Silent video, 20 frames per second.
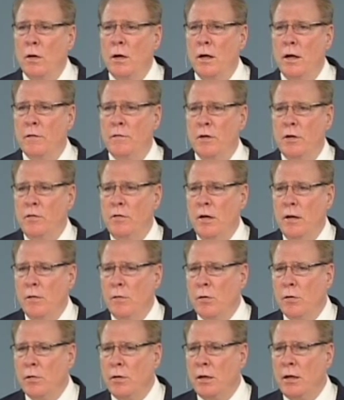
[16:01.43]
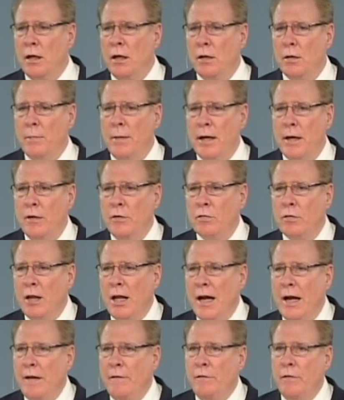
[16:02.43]
of this hero. They tell about his
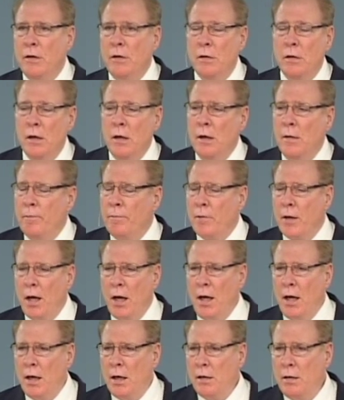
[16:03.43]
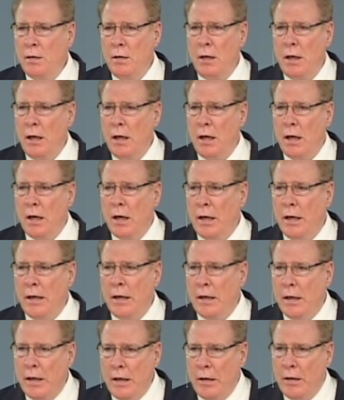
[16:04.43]
life, and and uh,
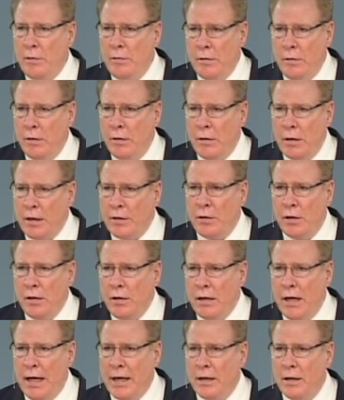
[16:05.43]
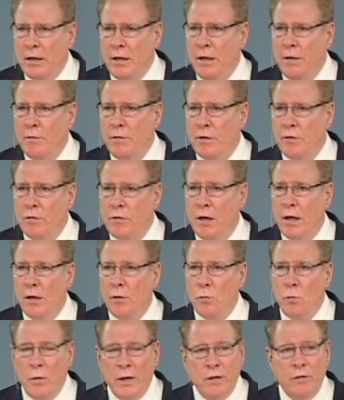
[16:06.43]
he nothing negative is
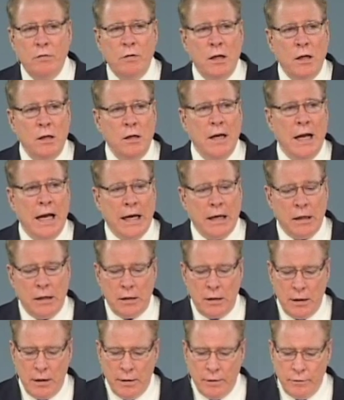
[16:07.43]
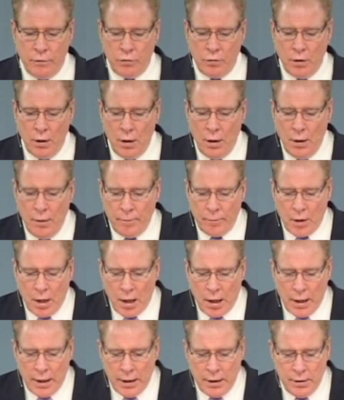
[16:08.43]
said. We see negatives
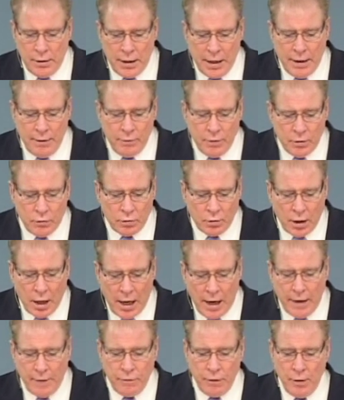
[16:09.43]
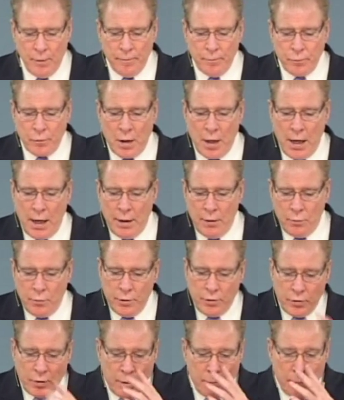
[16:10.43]
uh, in David's life, and we
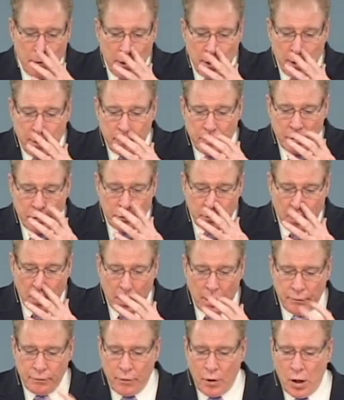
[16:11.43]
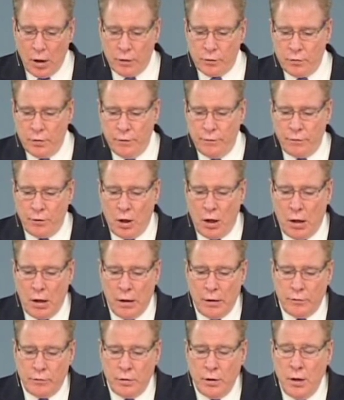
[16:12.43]
see many of his uh, faults and flaws